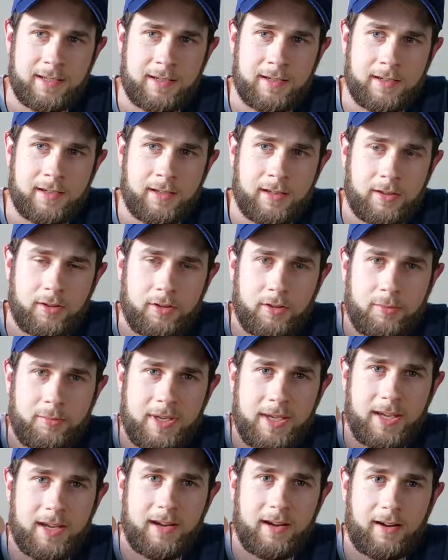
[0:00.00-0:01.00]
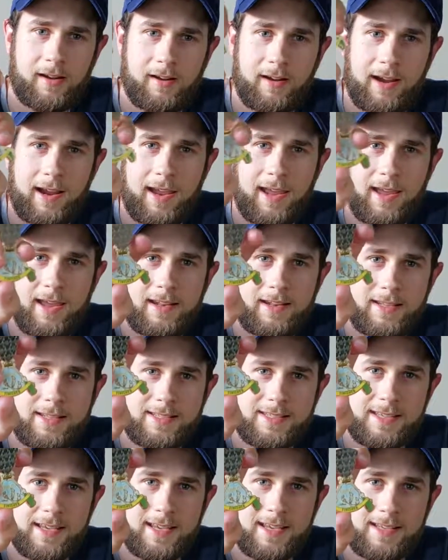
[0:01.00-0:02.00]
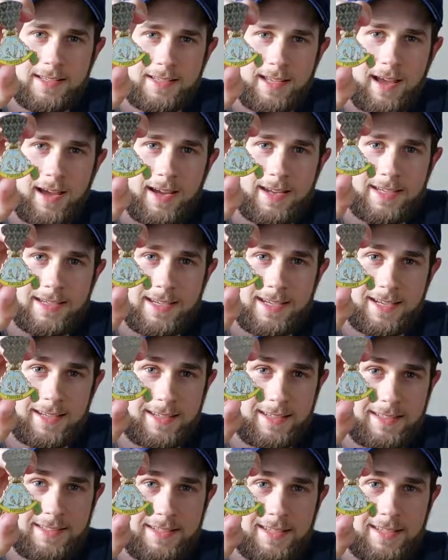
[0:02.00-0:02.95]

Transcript: Lumiere and it says I did it.